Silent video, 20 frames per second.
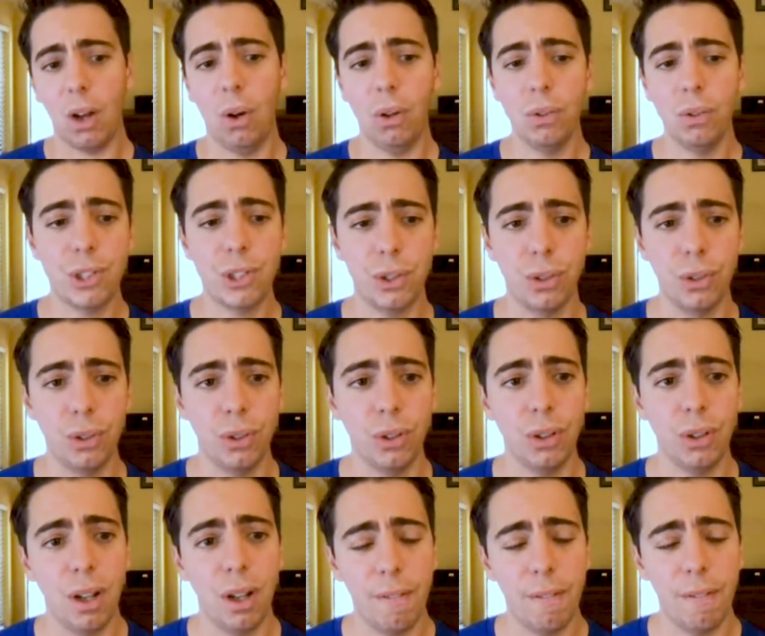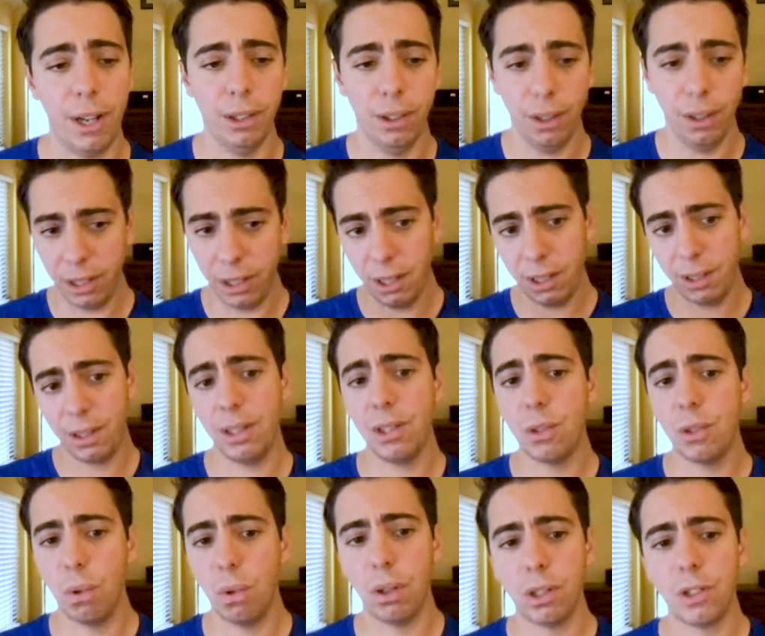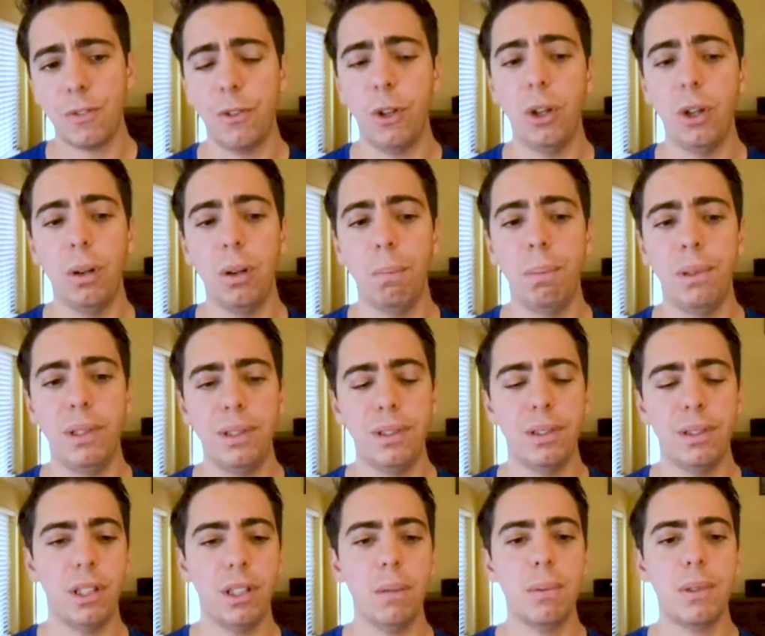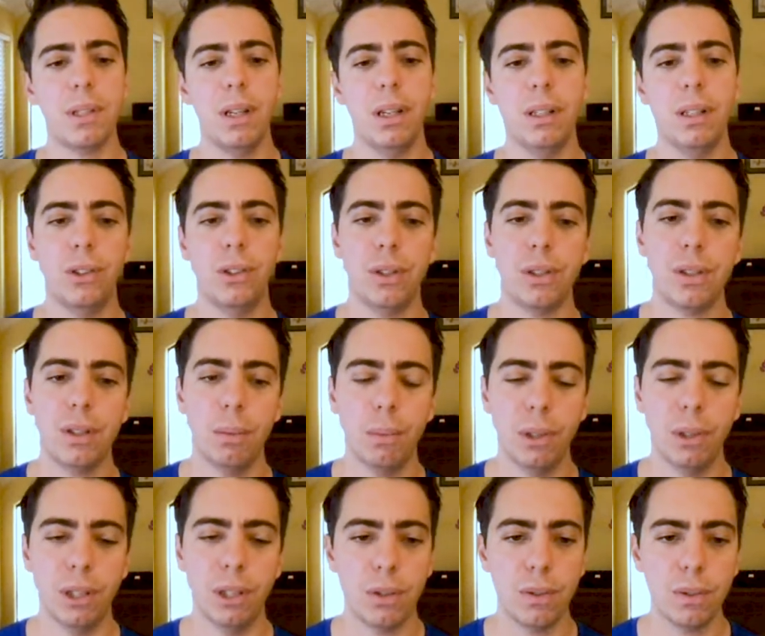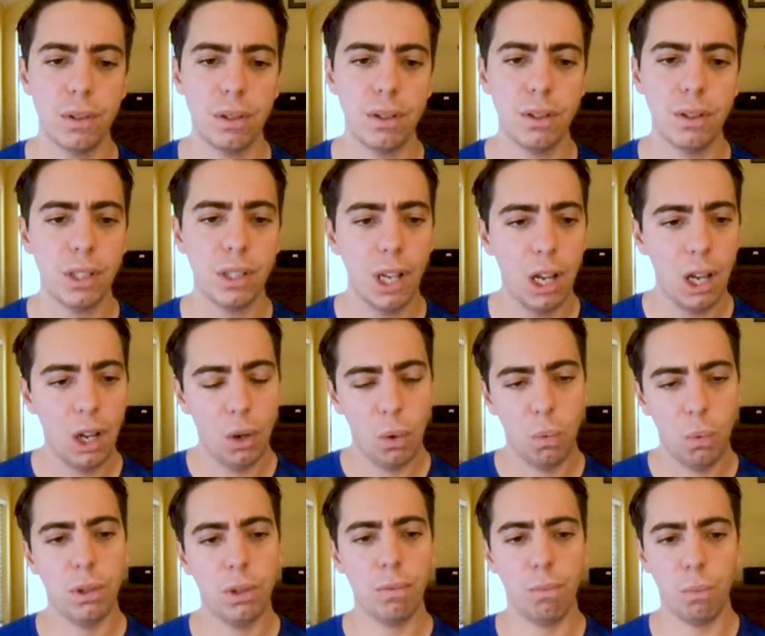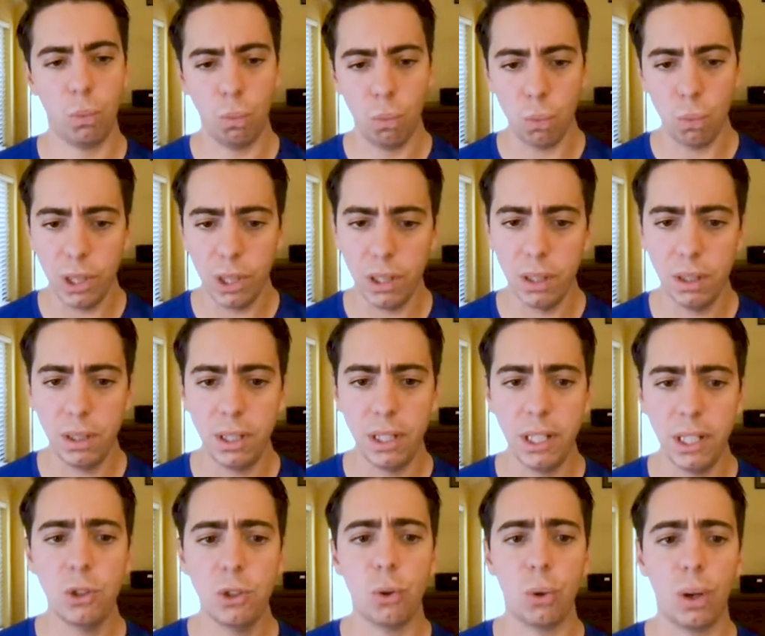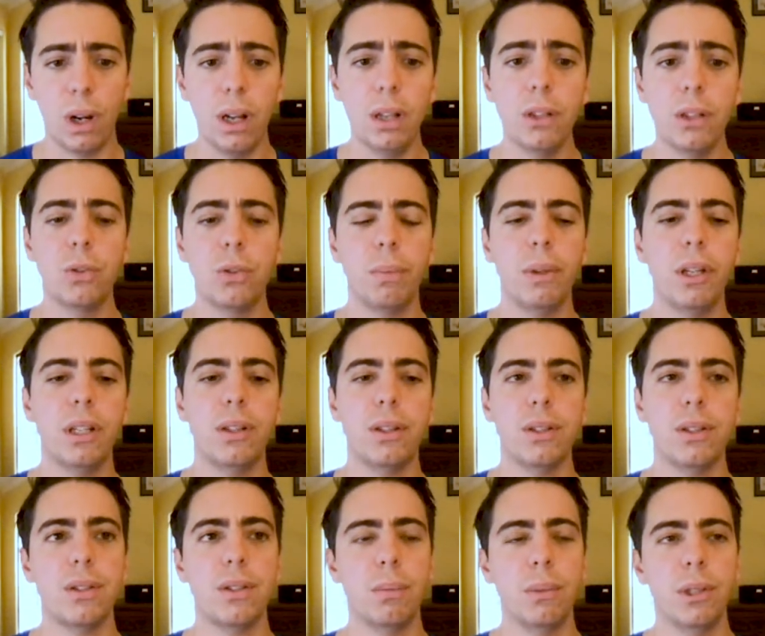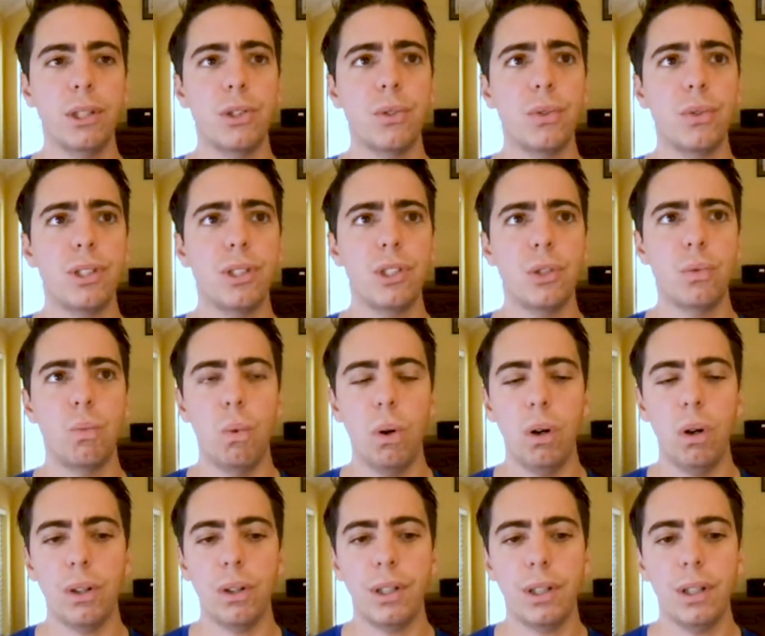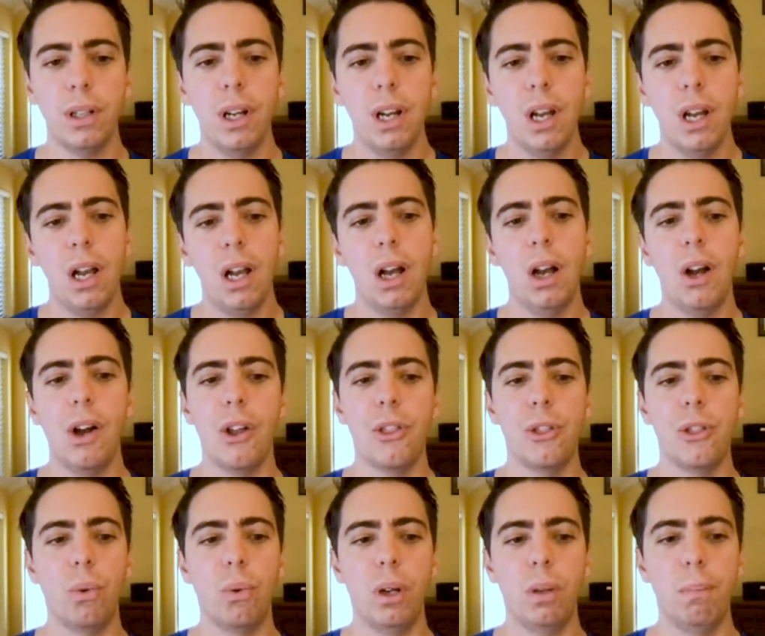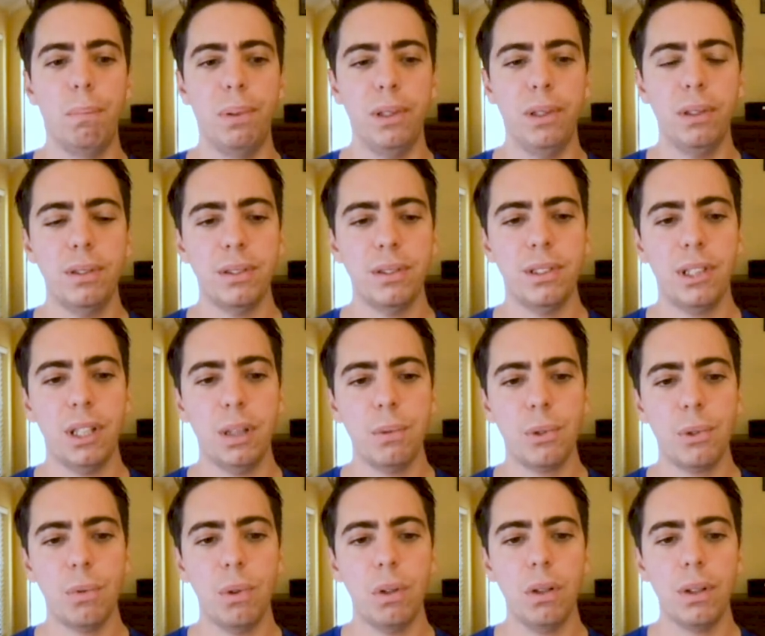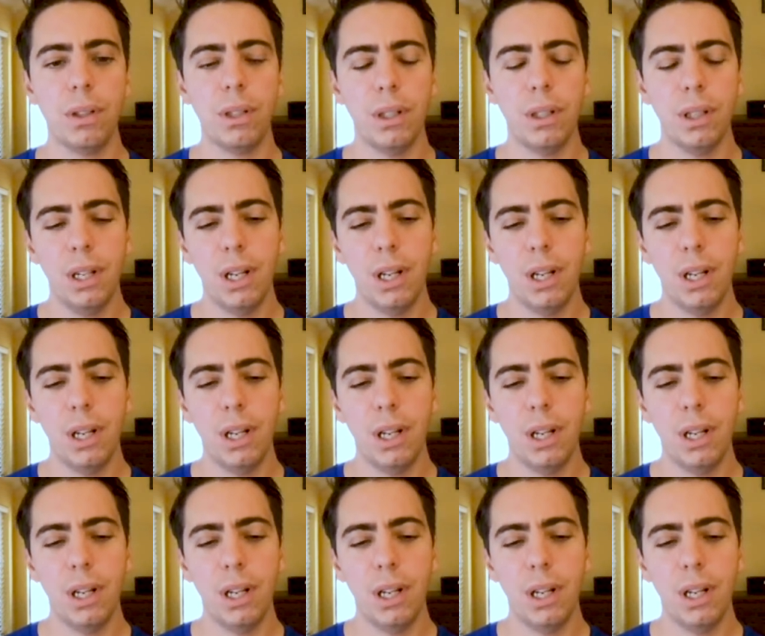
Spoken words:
Also, finally, this works for built-in types and custom resources. We're really trying to make custom resources work the way built-in types work.